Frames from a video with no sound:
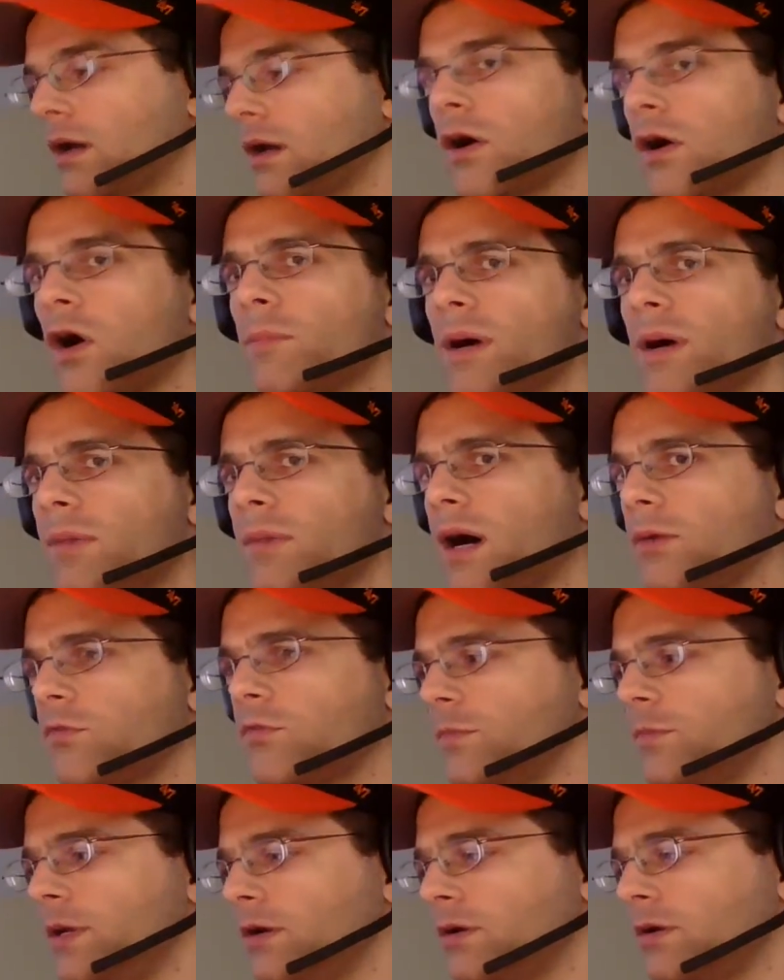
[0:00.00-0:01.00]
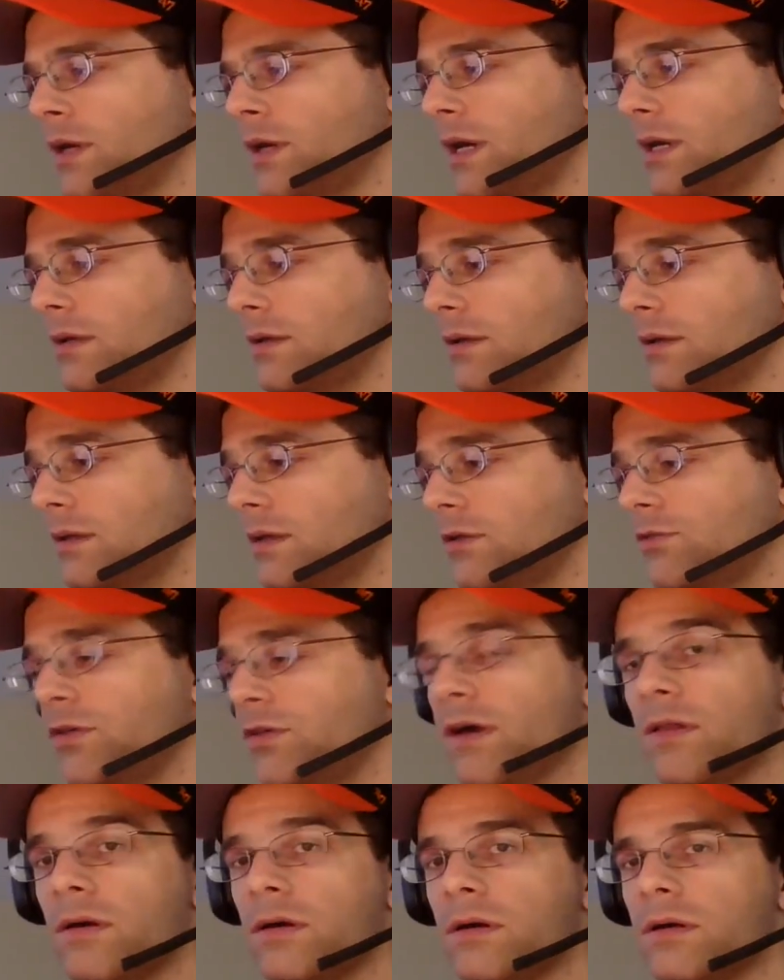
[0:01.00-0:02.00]
Call my mom for me, okay?
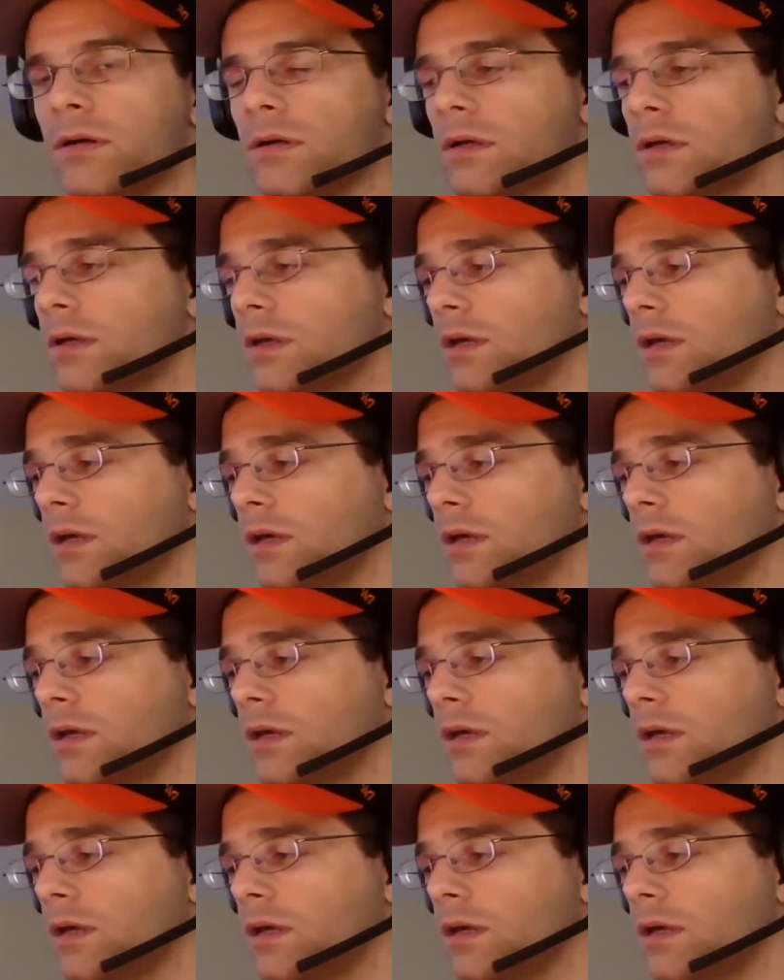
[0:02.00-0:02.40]
Tell her...